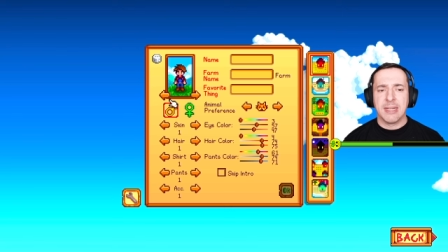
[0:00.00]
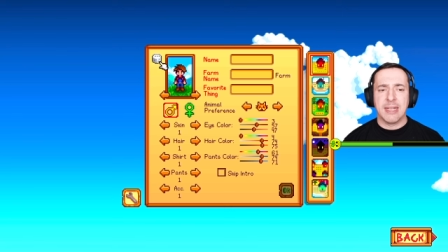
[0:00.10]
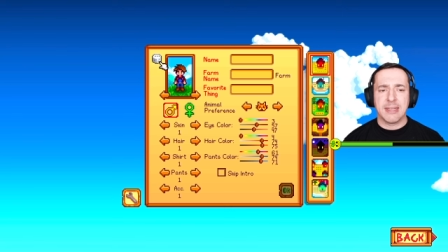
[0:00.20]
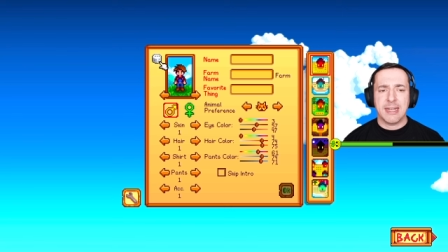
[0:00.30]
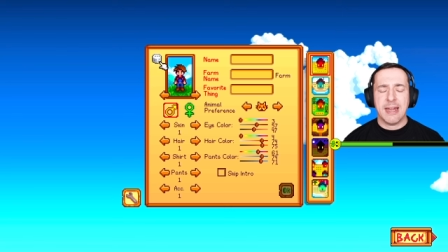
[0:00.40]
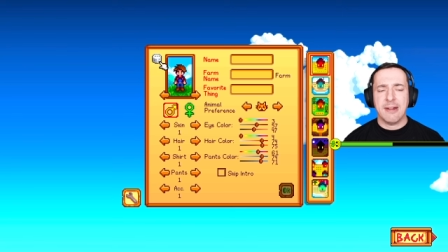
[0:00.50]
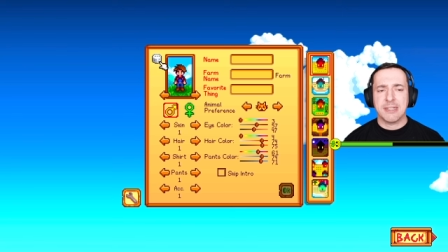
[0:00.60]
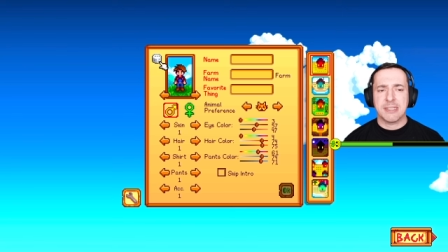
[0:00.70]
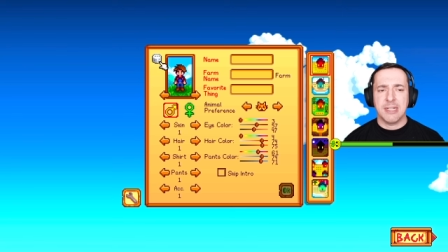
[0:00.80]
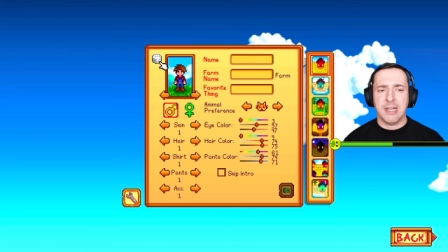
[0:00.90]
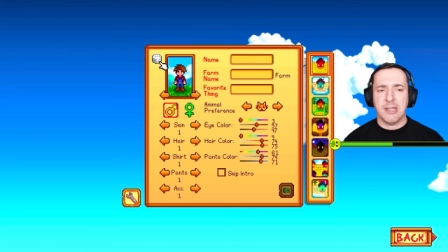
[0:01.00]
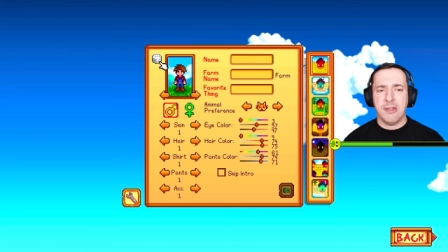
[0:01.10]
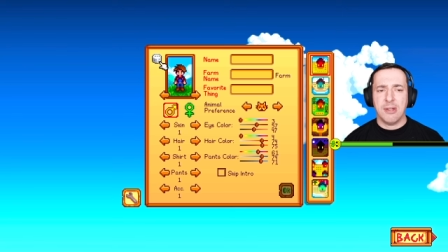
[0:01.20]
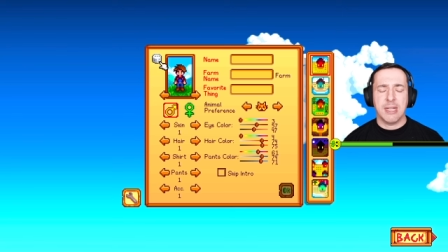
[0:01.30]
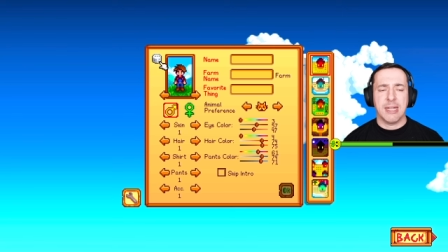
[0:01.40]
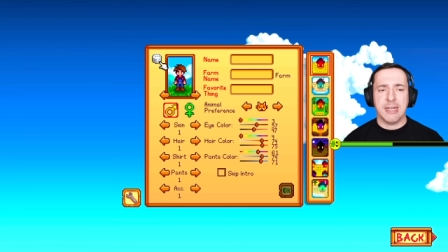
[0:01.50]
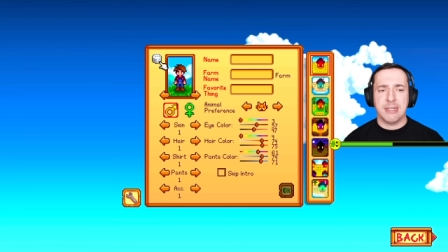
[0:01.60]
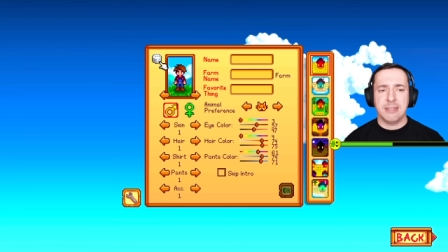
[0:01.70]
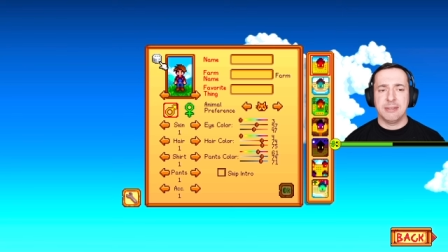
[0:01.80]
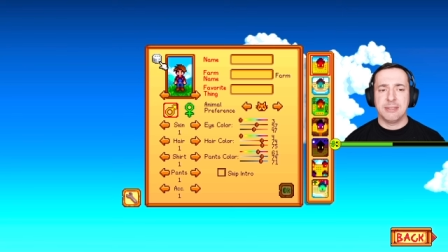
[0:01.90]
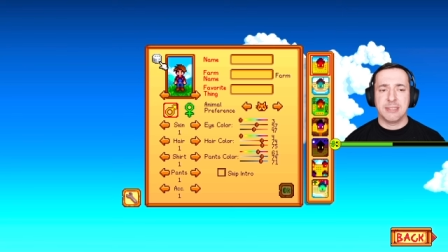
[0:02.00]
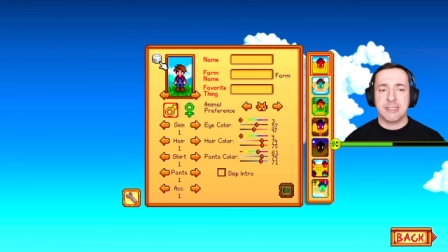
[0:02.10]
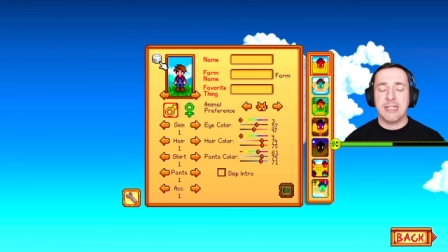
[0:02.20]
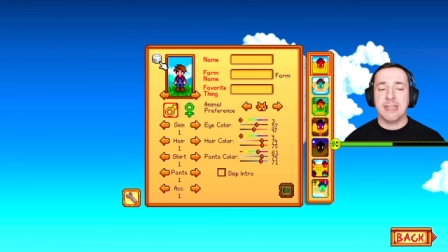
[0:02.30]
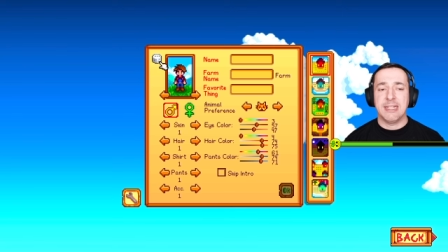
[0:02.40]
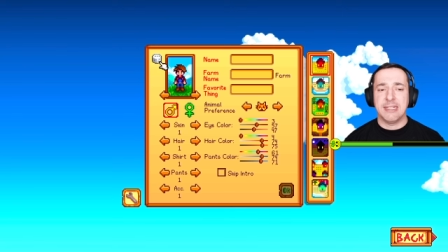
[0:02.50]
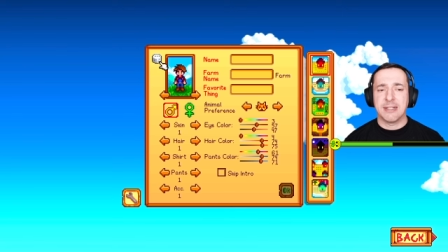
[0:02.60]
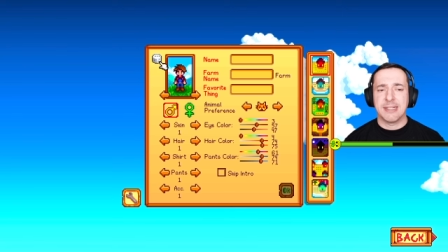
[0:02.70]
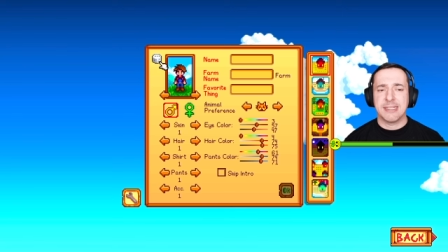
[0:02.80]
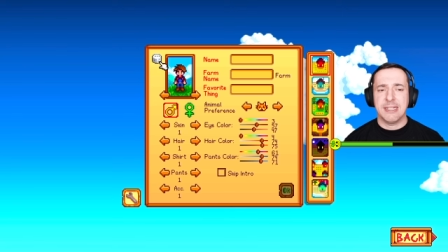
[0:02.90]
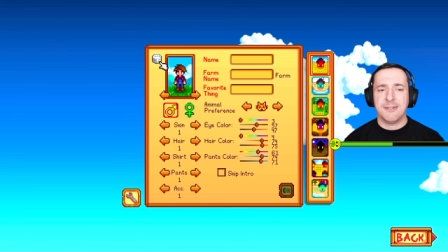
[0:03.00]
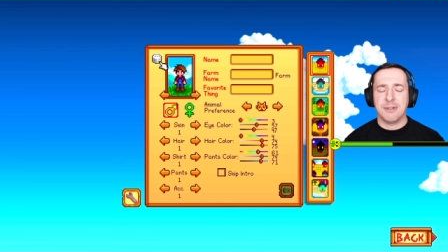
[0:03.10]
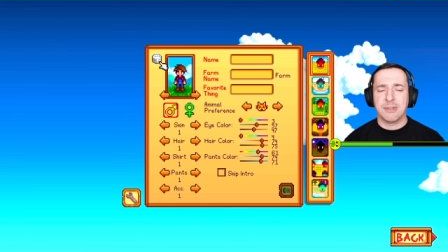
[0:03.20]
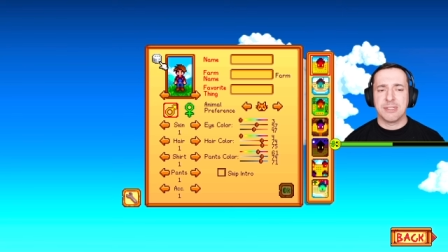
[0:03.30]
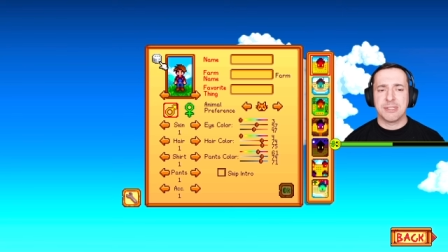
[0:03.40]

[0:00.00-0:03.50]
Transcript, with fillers: Now the character, you can just hit the dice here if you want